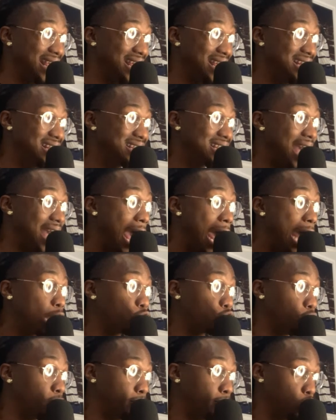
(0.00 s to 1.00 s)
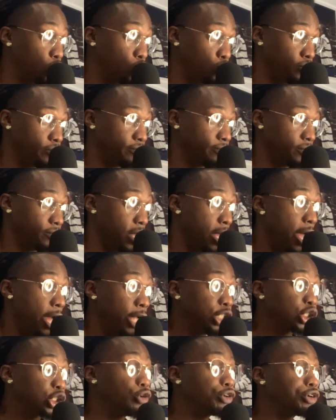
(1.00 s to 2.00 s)
intolerable,
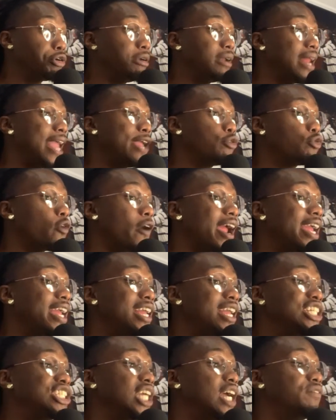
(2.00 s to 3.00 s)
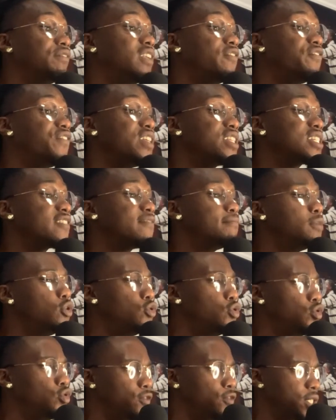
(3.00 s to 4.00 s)
triggering a range of defensive
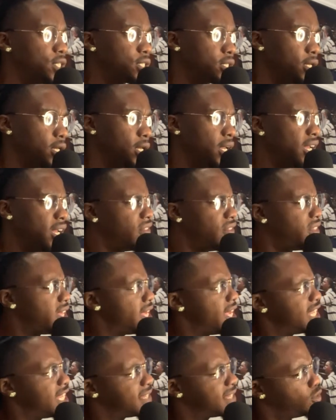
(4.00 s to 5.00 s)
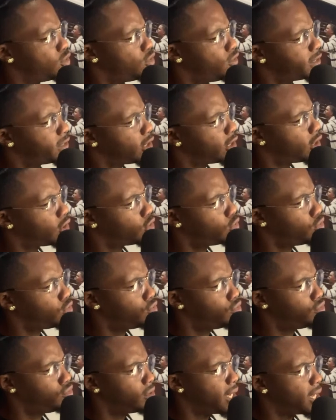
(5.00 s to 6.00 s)
moves. These moves
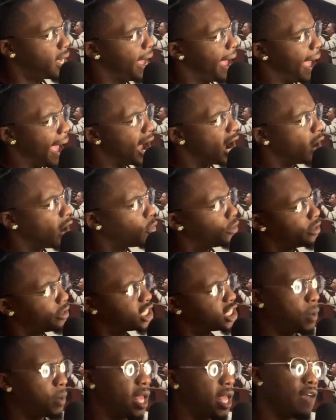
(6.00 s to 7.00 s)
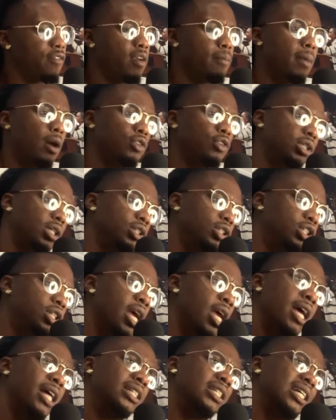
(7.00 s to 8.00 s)
include outward display of emotions
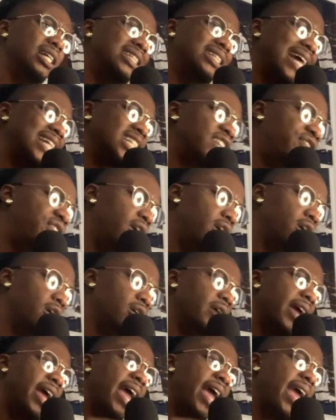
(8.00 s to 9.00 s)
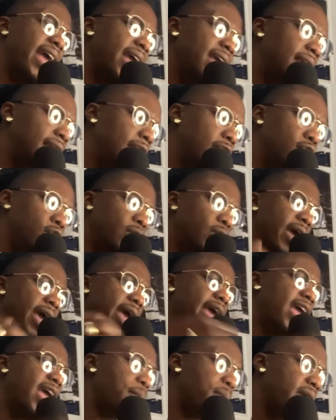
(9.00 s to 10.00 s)
such as fear and guilt,
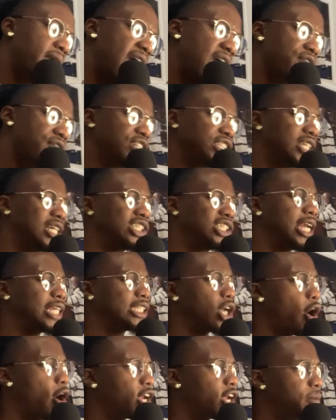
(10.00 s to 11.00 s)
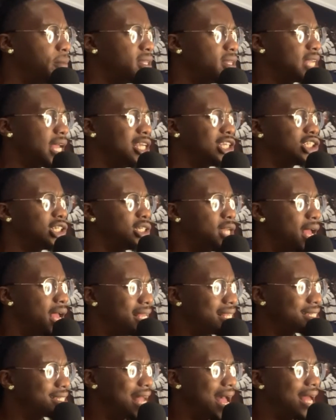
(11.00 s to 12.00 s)
and behaviors such as argumentation,
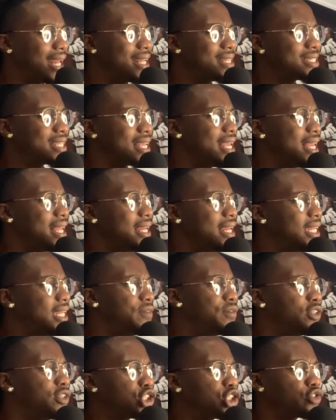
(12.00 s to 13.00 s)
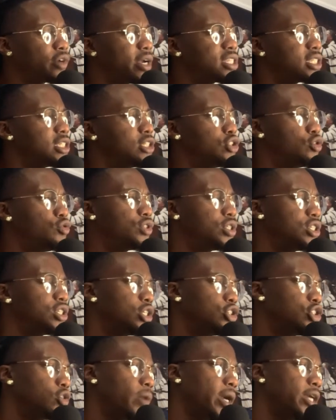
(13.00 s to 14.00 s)
silence, and leaving stress-inducing
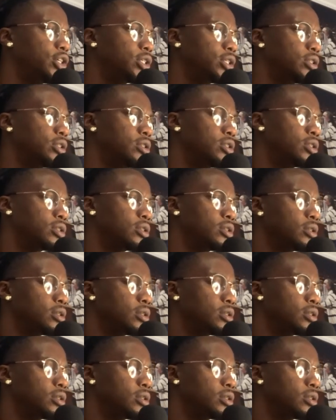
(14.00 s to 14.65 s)
situations.